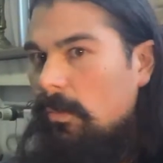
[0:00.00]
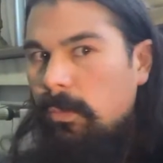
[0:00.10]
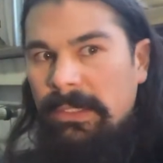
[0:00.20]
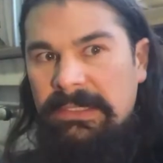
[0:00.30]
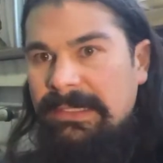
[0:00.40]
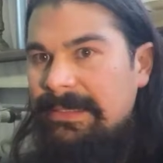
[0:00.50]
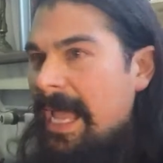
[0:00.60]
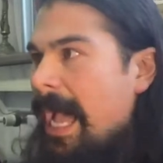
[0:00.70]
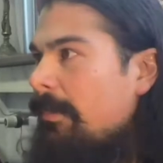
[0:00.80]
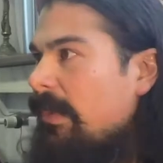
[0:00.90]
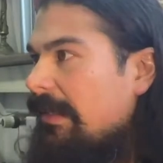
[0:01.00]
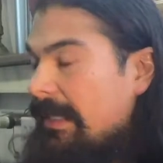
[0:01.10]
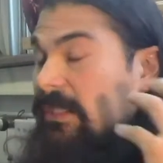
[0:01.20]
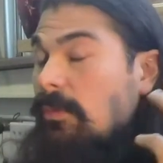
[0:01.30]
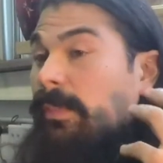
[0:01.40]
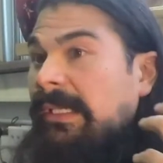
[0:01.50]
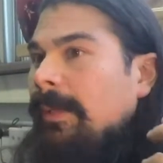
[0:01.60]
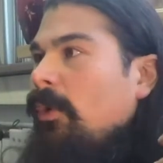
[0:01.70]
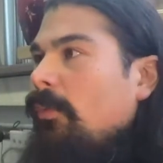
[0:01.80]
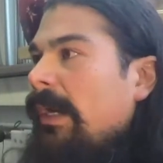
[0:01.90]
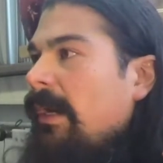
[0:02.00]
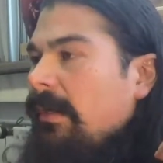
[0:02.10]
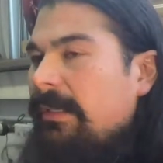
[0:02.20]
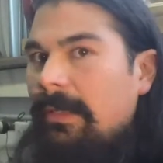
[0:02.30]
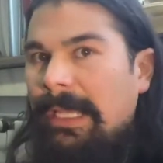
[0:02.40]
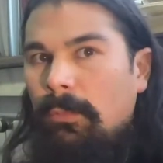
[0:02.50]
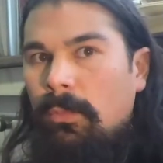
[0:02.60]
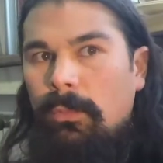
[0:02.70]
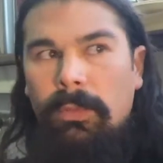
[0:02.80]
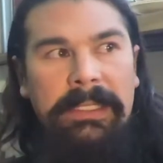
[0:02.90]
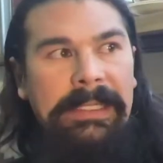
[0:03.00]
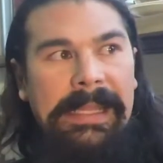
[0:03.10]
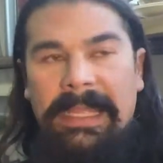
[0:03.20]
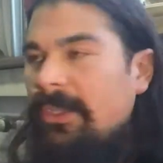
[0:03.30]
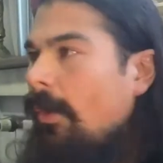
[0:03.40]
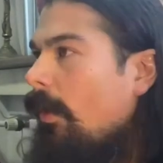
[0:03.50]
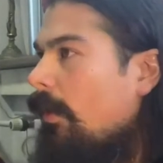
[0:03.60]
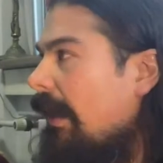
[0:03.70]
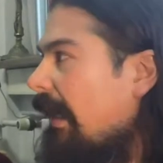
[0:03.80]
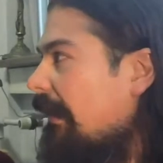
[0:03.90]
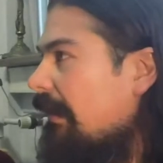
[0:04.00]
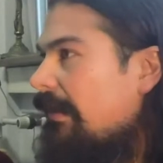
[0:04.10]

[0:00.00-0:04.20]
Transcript: what just happened? Like you become aware, and you're like, where did I go? Like,